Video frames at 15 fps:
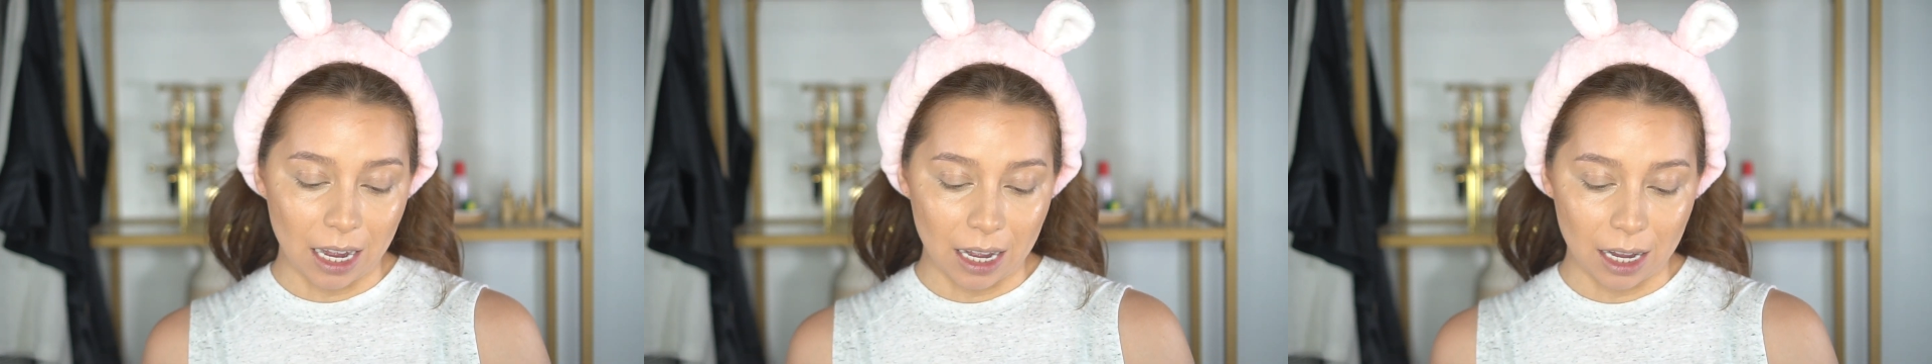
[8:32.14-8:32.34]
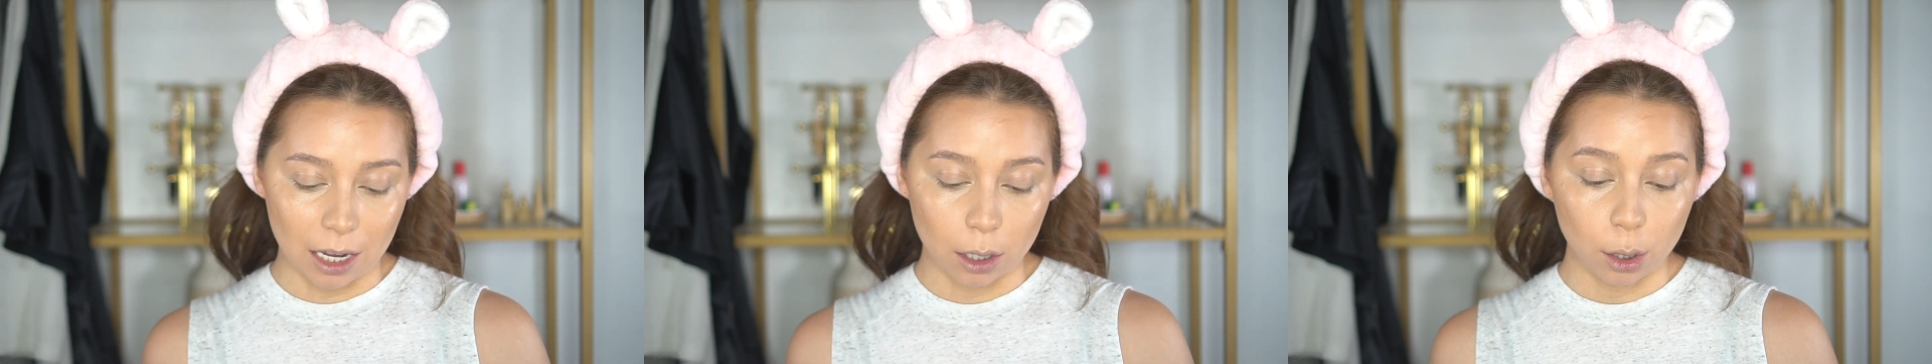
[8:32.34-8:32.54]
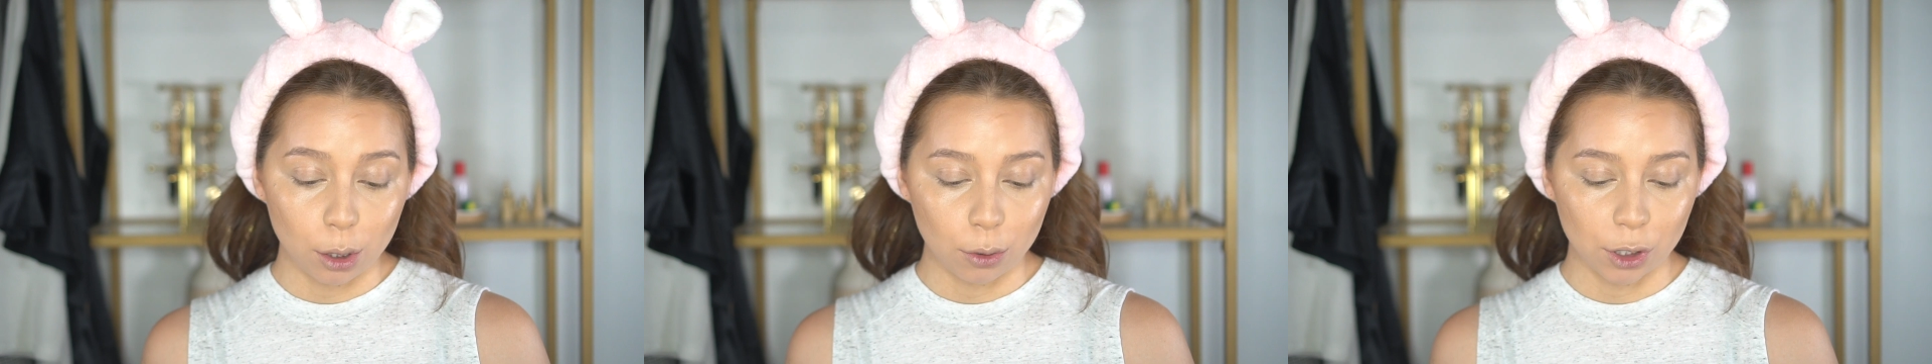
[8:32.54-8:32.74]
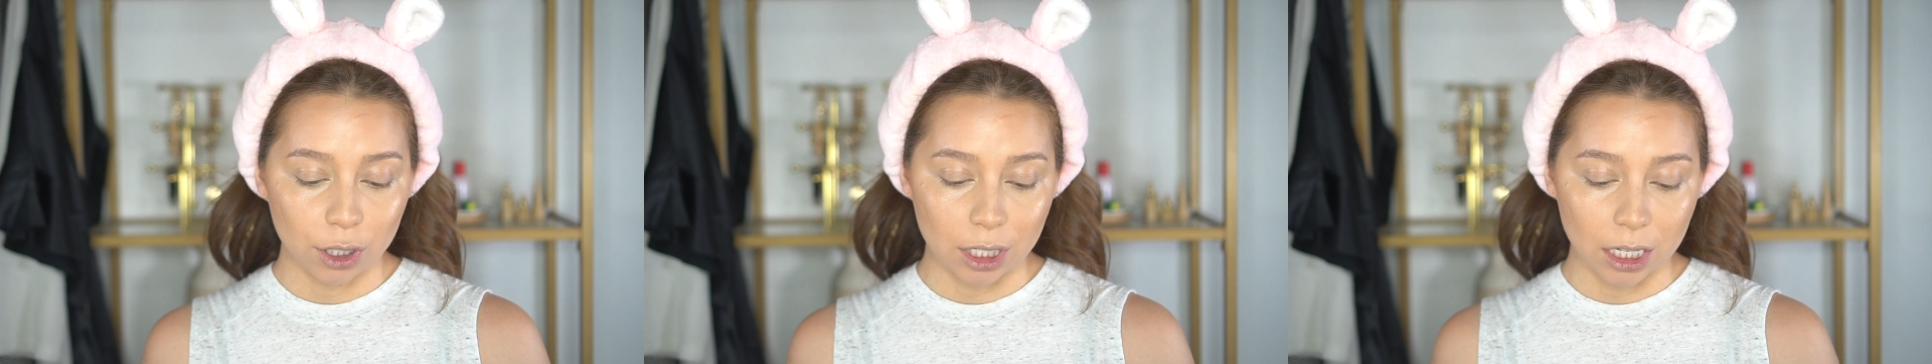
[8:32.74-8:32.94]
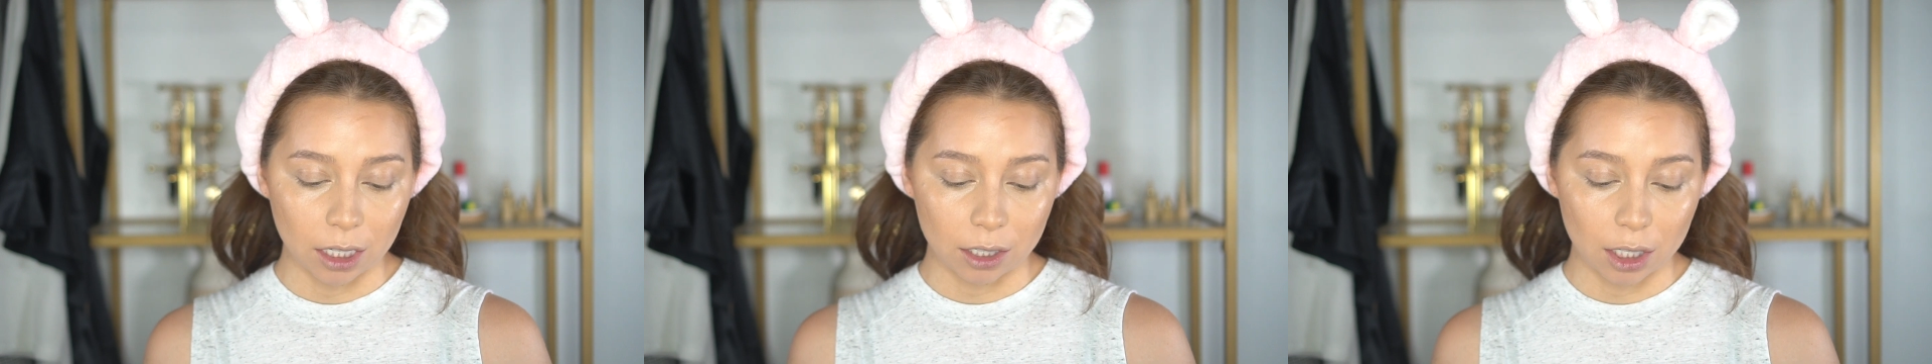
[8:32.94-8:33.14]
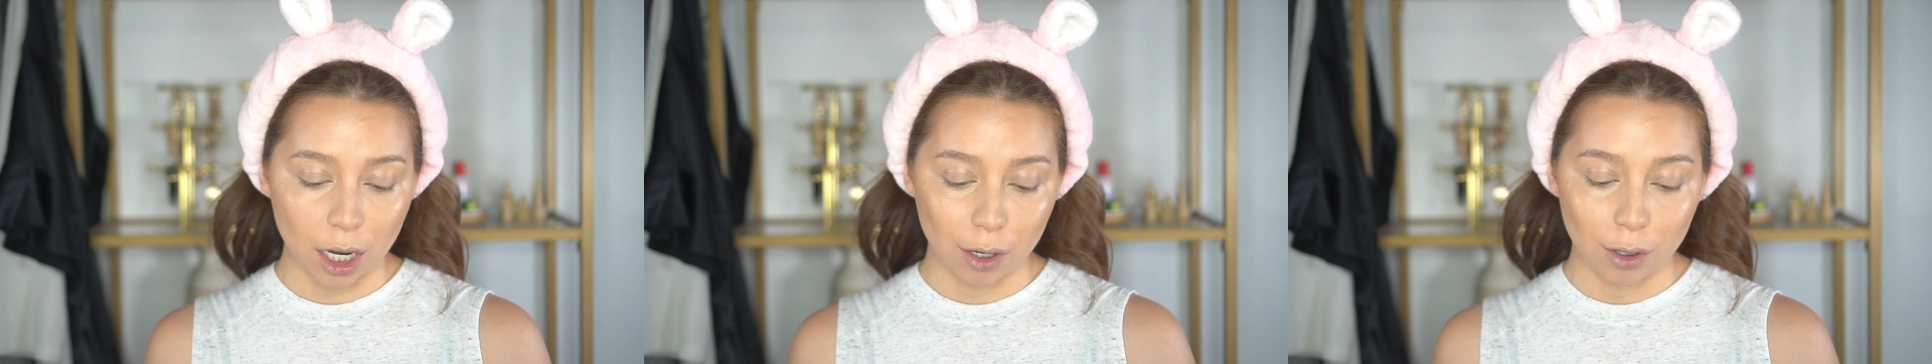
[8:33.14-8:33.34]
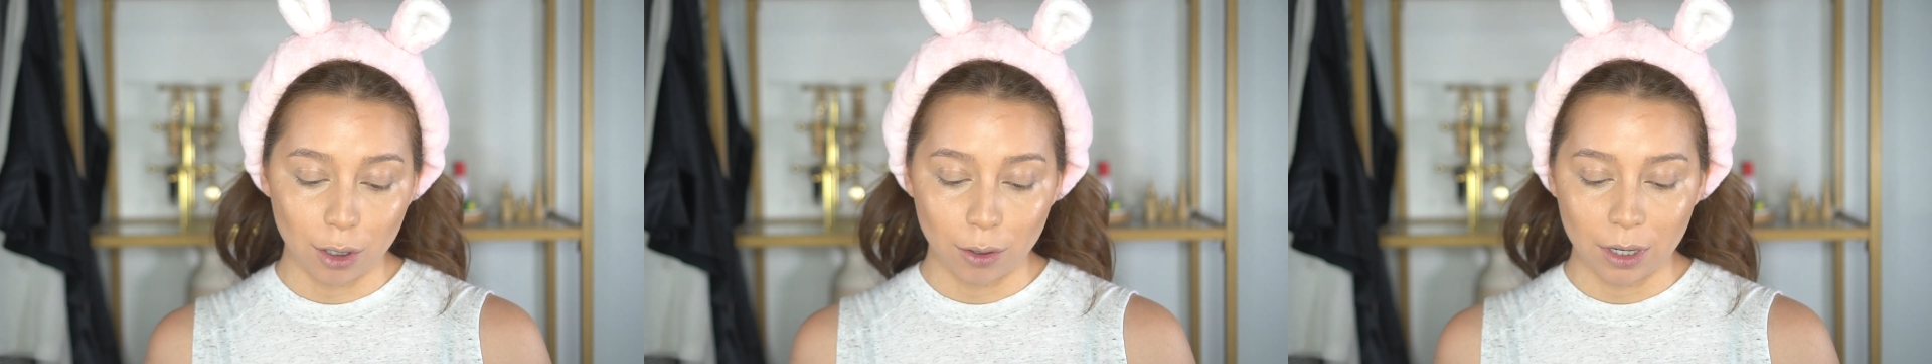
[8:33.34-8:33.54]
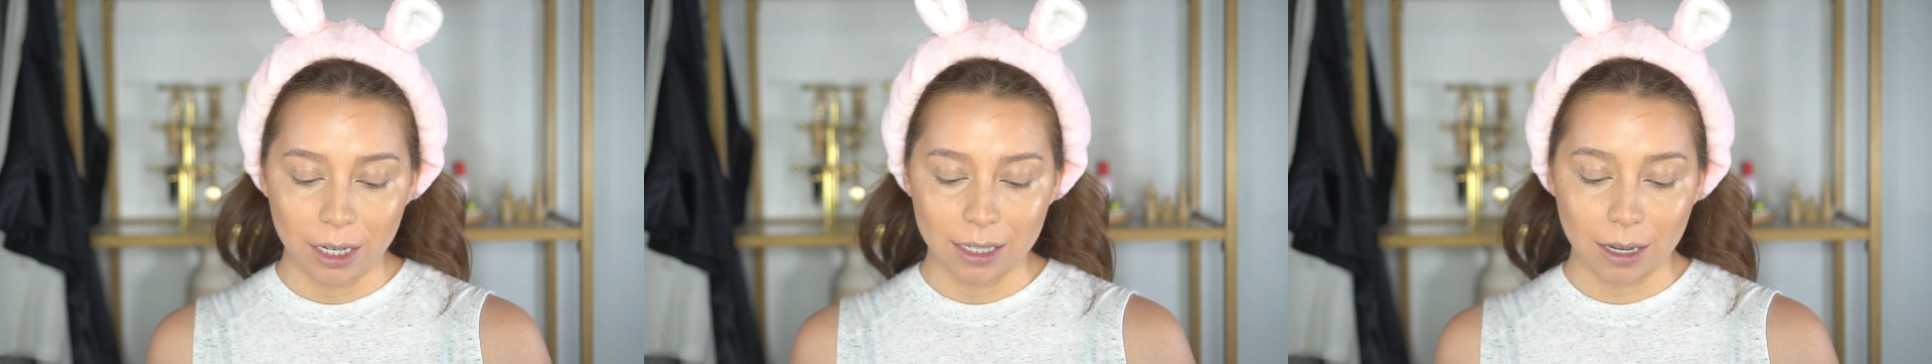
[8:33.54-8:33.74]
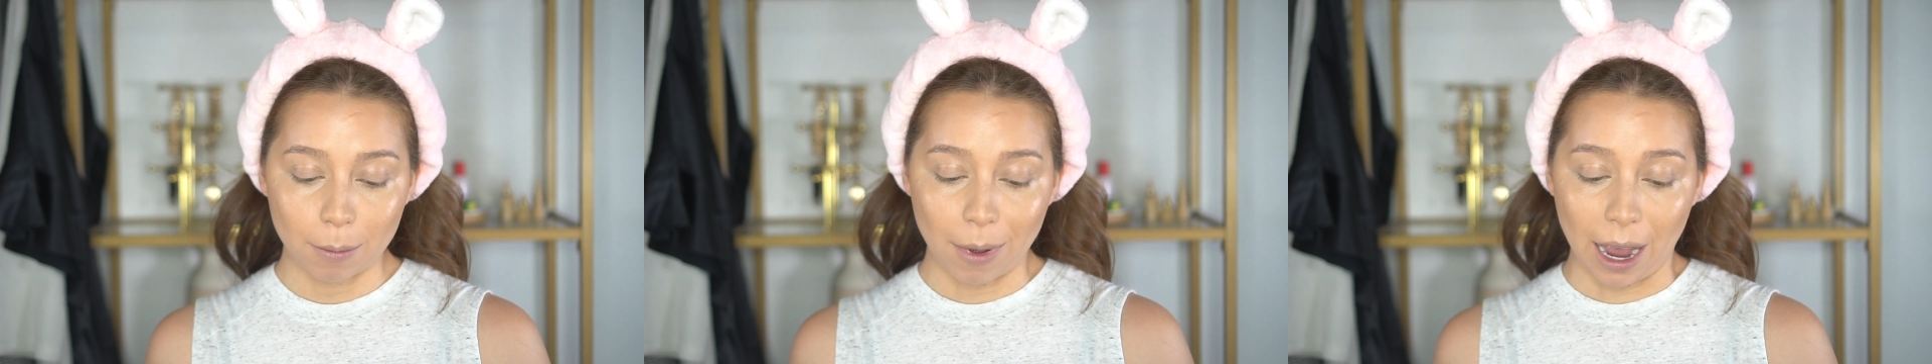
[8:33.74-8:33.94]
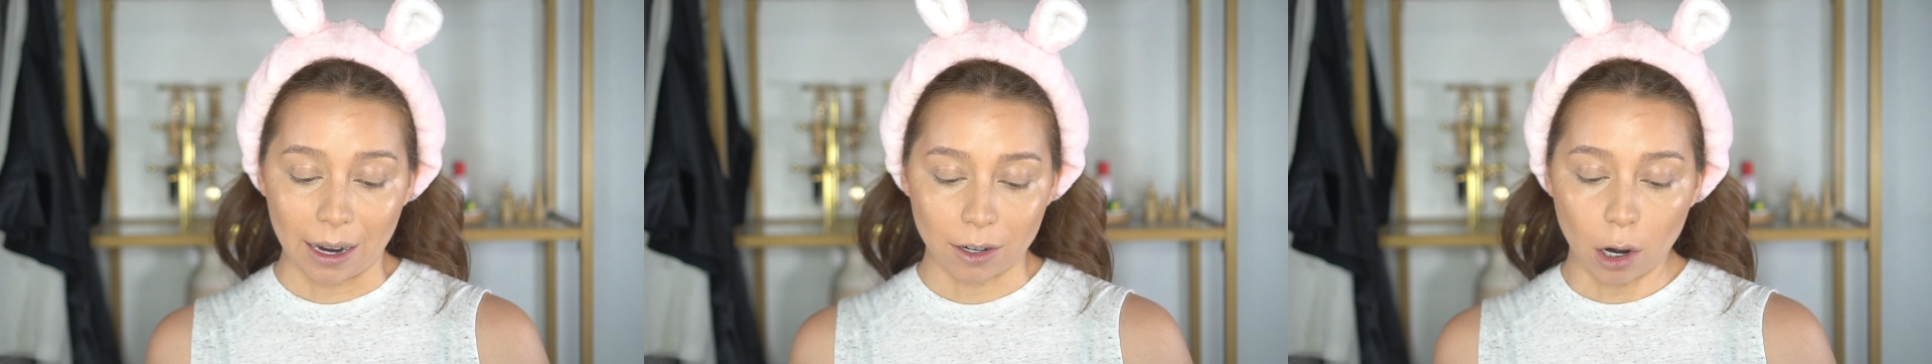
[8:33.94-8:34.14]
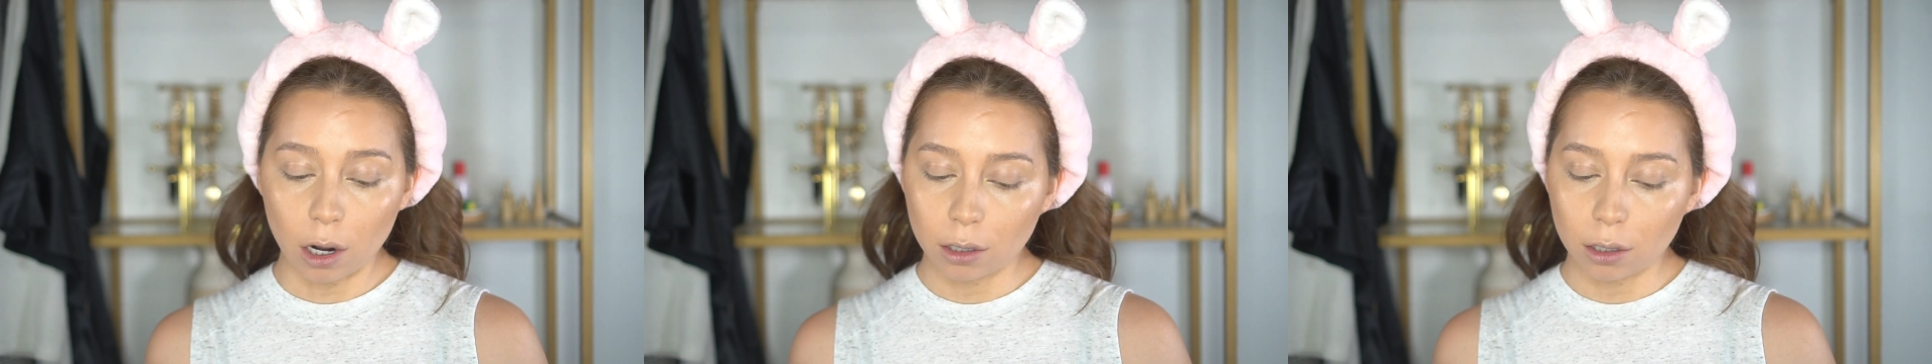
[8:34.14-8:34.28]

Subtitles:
Nudestix Nudies Matte